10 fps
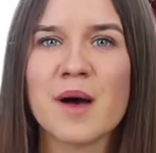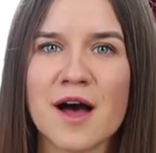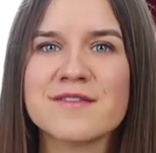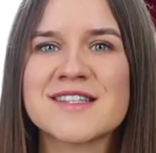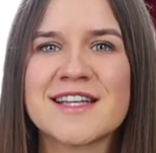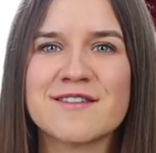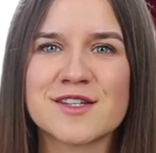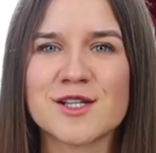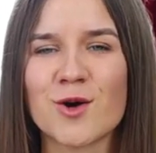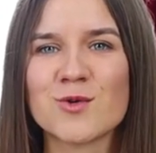Puff-sleeved
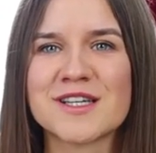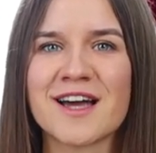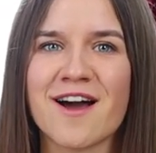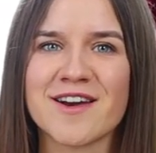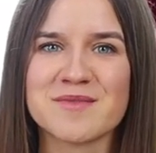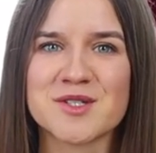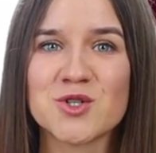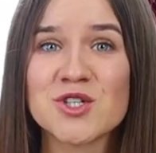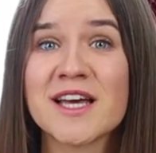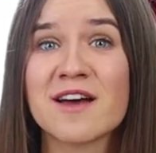clothing items
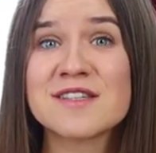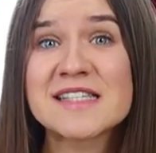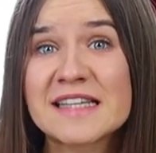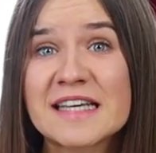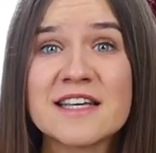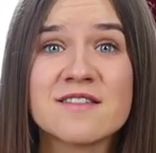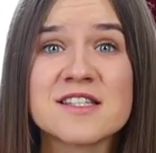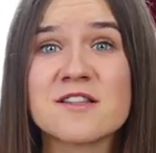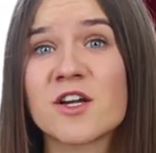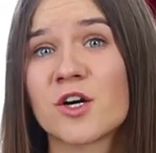usually have
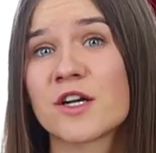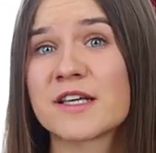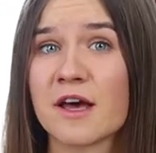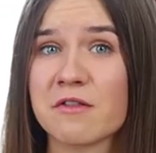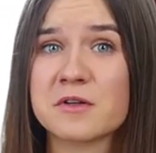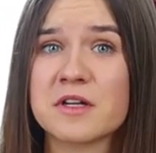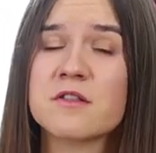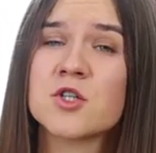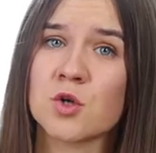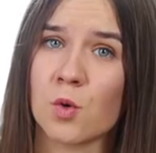sleeves that are gathered at
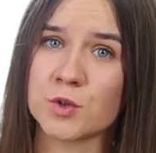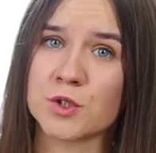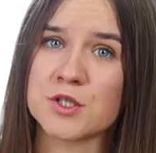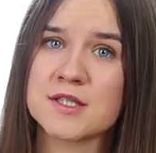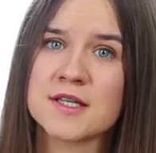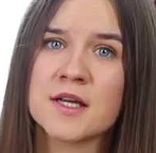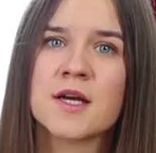the shoulders